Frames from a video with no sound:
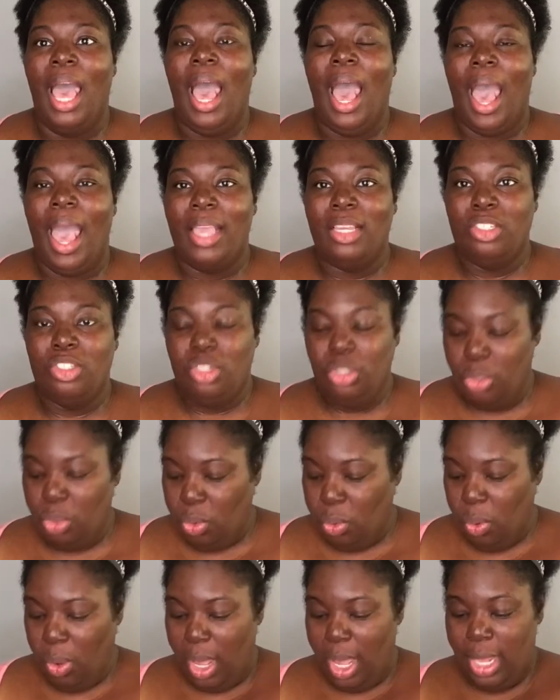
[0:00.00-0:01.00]
I
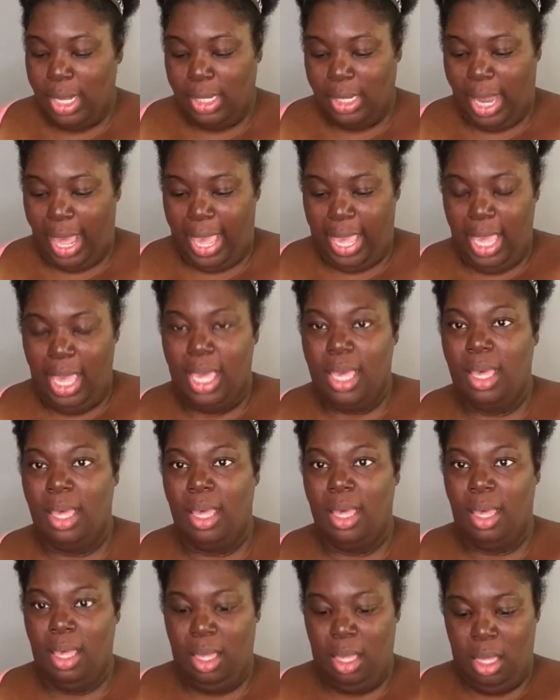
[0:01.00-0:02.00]
do like
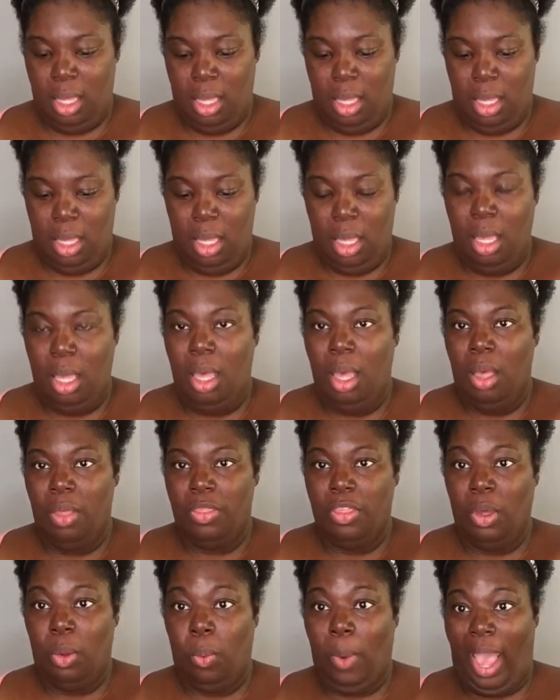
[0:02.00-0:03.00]

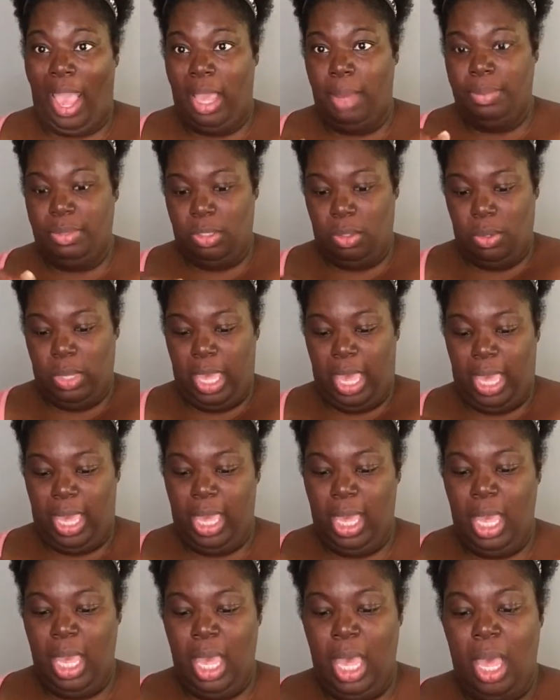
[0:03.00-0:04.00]
the wipes,
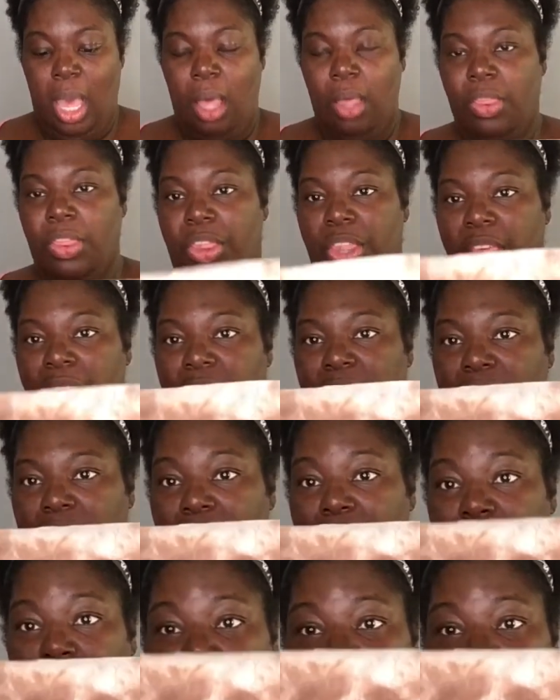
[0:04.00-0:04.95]
okay? This is a